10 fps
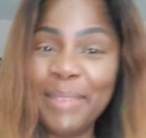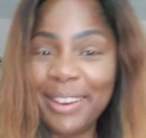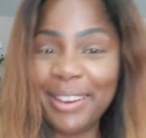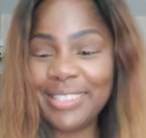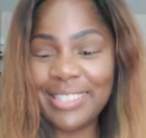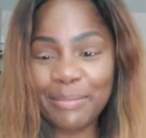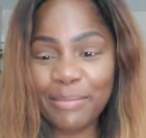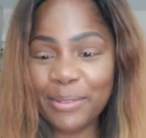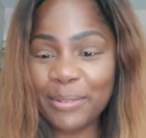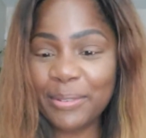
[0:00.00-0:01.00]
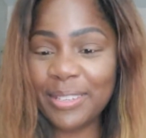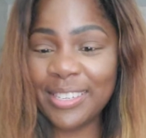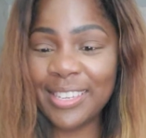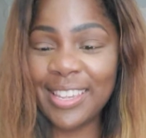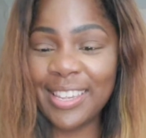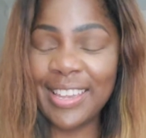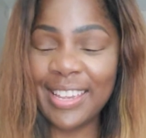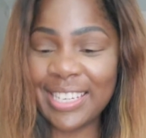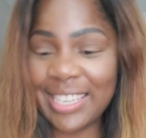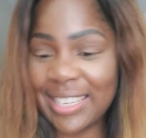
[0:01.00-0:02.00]
her symbols,
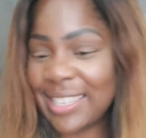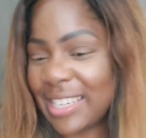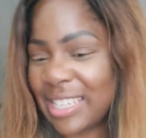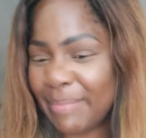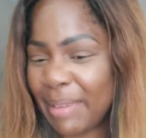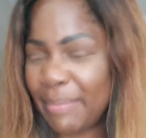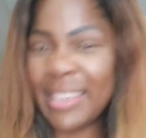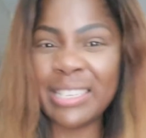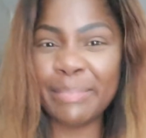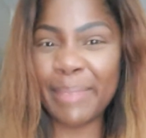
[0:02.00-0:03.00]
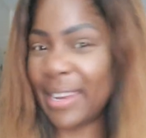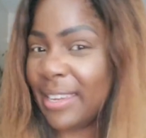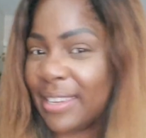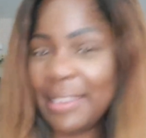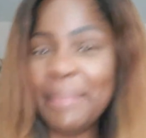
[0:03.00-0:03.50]
and she looks like she may be Hispanic,